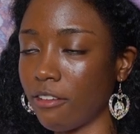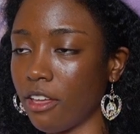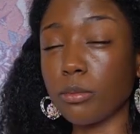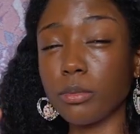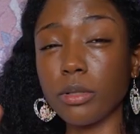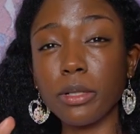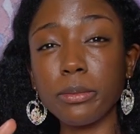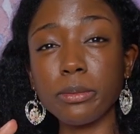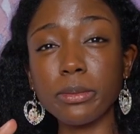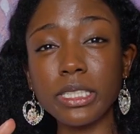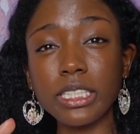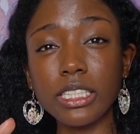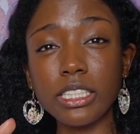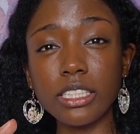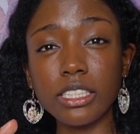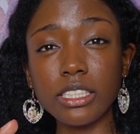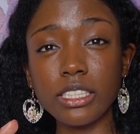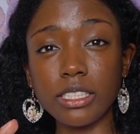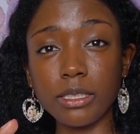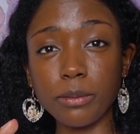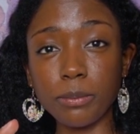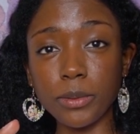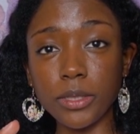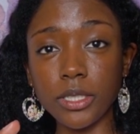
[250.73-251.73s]
I'll probably need a
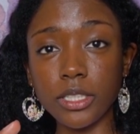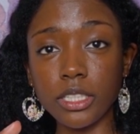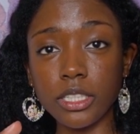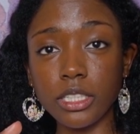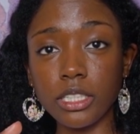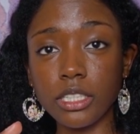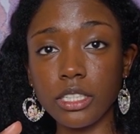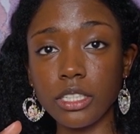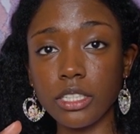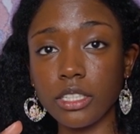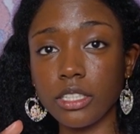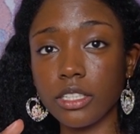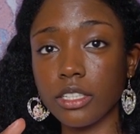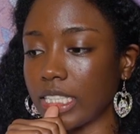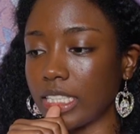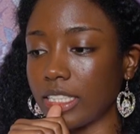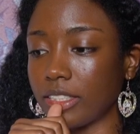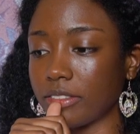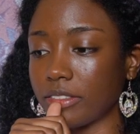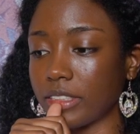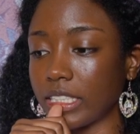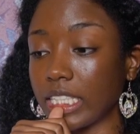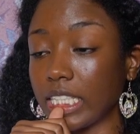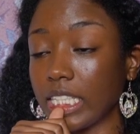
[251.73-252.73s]
zipper and
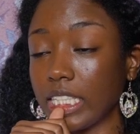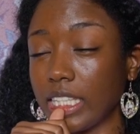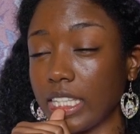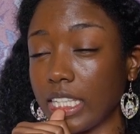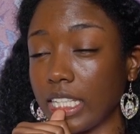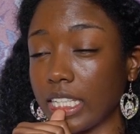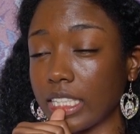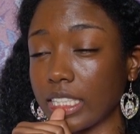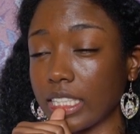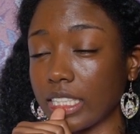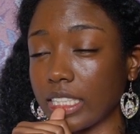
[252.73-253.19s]
if I get that,